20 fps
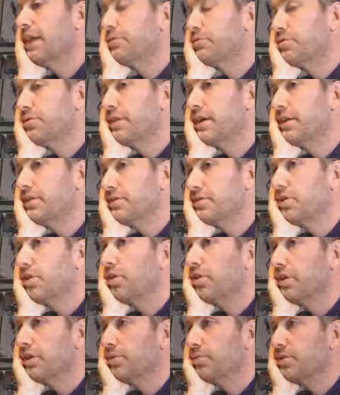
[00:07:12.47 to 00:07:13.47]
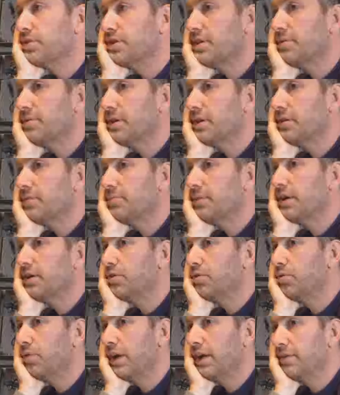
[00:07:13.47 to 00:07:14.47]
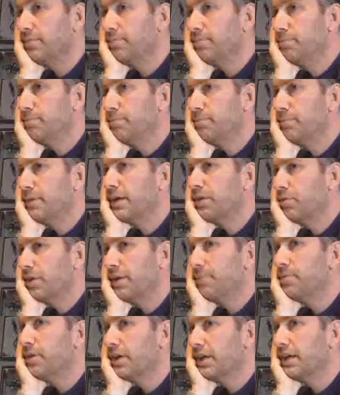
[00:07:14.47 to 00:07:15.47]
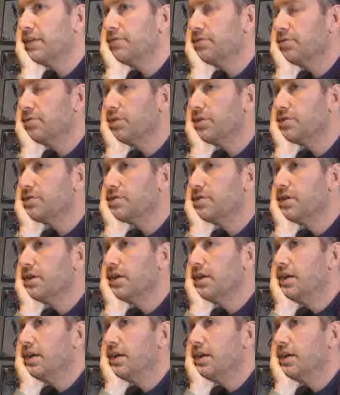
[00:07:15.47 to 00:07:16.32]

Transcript: after that Atari, which I think my grandpa gave to us,